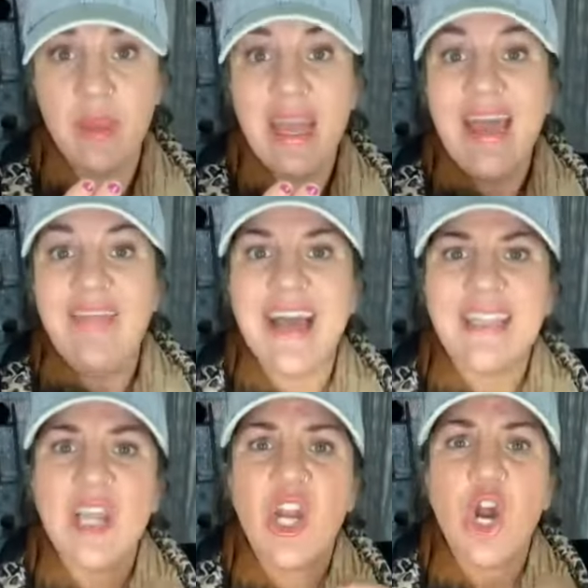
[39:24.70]
That's going
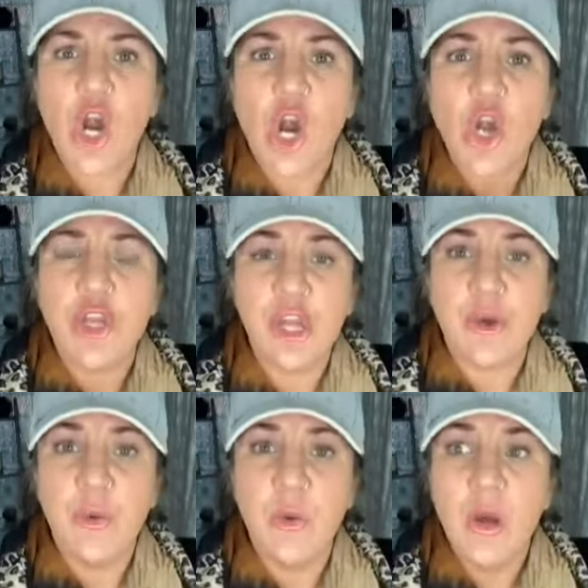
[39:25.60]
to earn
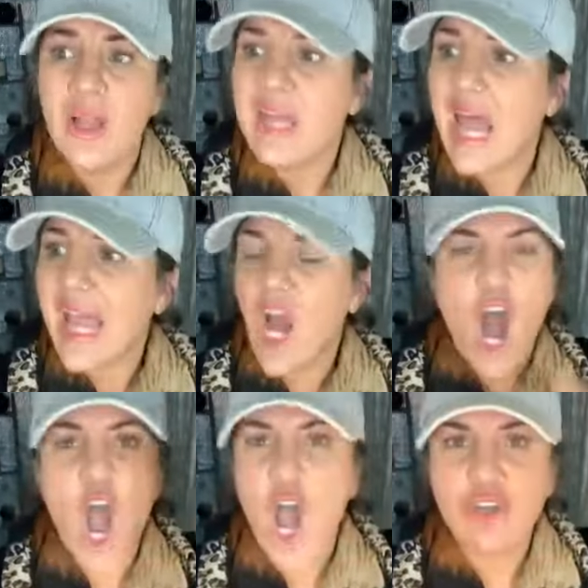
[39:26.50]
you like a
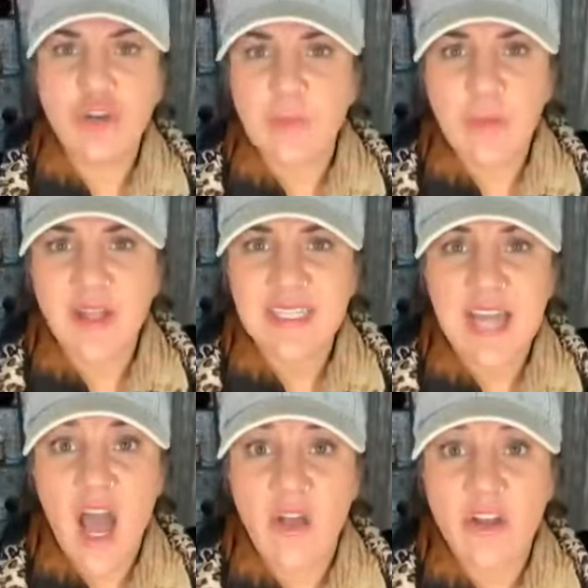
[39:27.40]
hundred plus
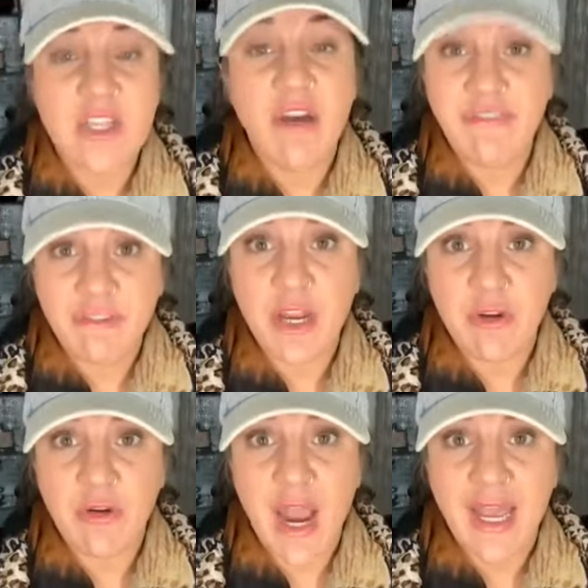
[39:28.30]
dollars of free
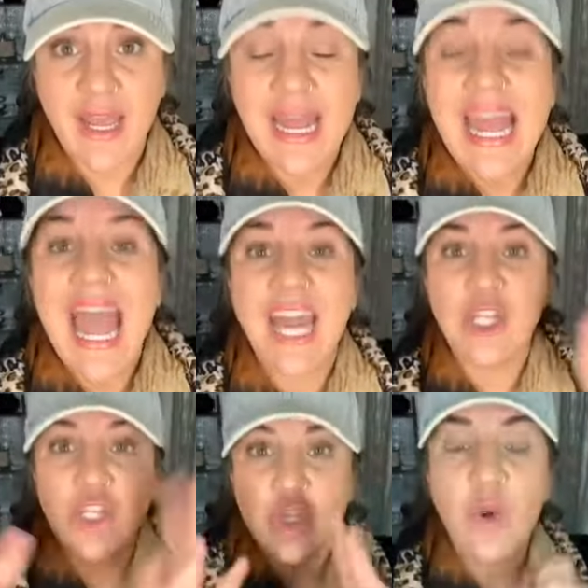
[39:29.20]
credit and a
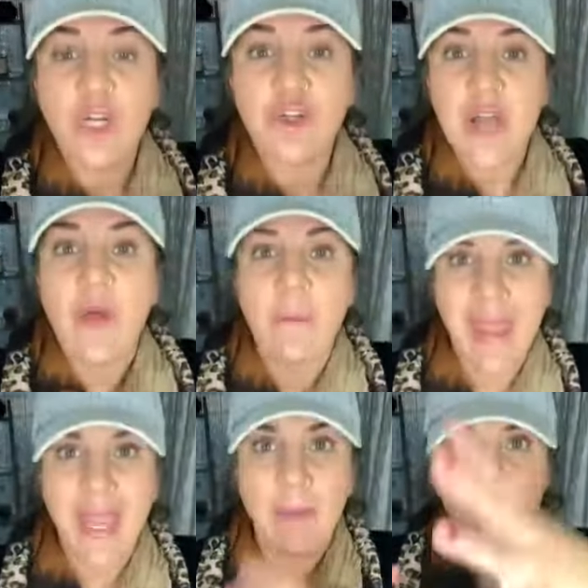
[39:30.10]
$200
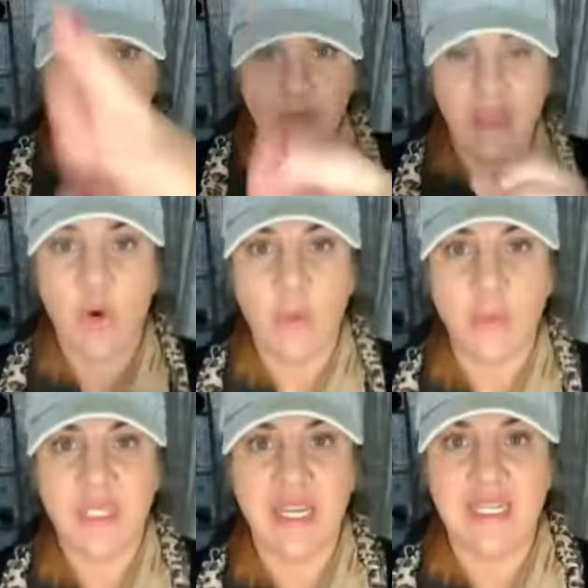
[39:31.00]
makeup bundle that corporate's
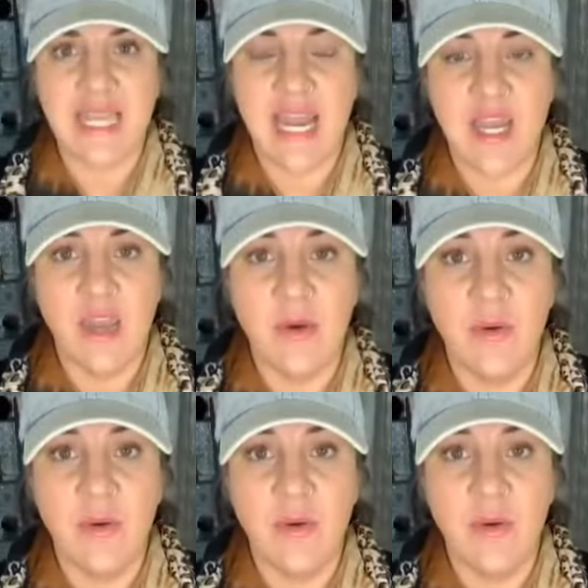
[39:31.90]
going to send to you